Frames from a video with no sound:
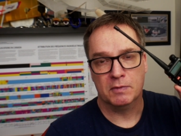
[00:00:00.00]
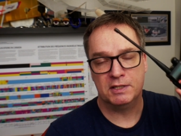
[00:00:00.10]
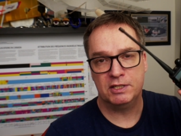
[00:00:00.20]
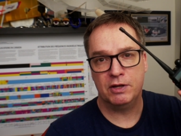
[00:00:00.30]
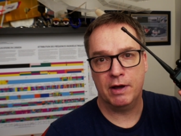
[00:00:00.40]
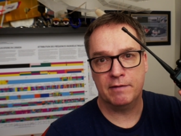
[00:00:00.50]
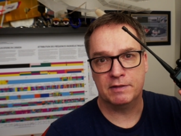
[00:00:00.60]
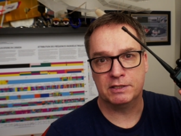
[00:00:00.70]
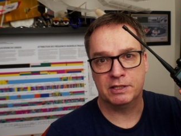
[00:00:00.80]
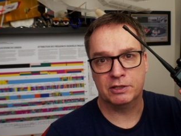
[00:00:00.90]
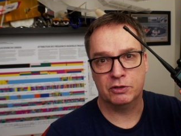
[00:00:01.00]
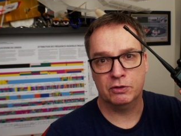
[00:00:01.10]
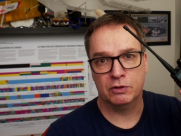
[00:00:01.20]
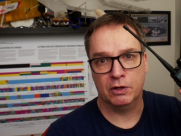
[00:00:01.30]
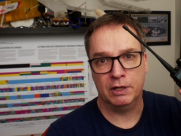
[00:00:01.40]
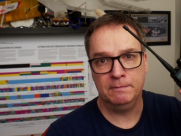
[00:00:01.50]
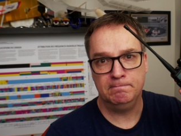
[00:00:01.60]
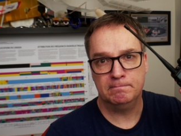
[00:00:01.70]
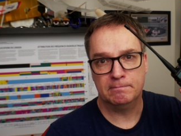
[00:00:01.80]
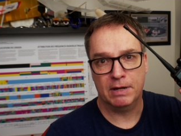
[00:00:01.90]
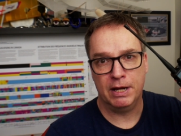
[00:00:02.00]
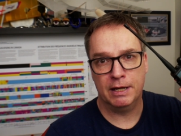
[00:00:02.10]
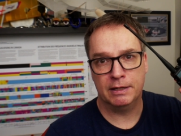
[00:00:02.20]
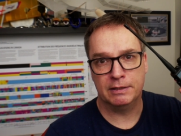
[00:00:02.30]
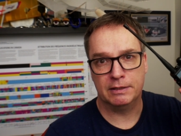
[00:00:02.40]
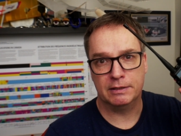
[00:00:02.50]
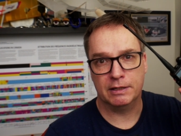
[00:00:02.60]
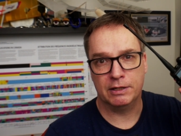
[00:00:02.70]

Let's say you have this thing turned on and